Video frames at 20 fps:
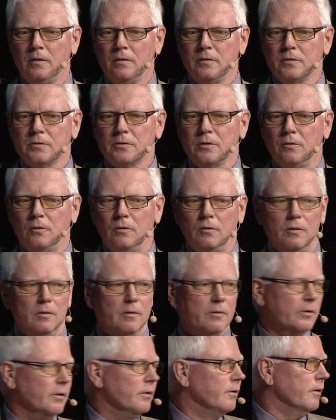So
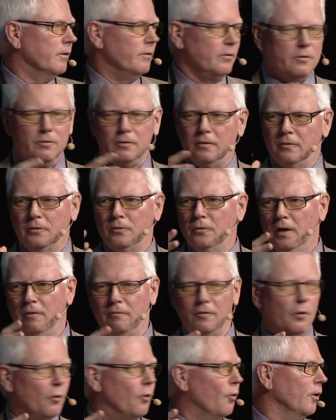you have
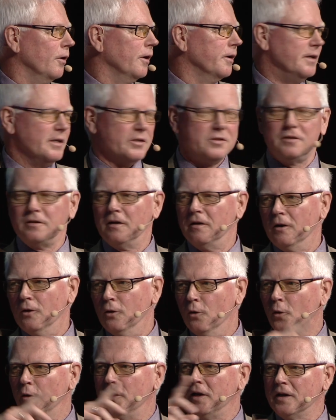earlier this
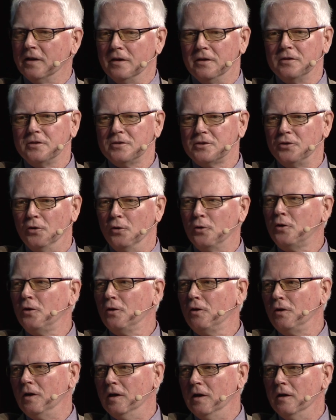learning
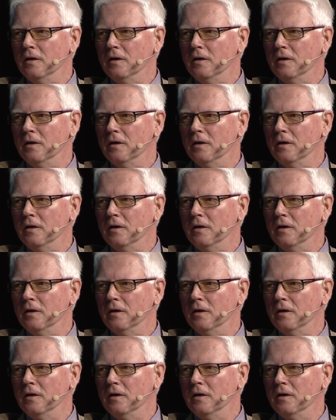circle.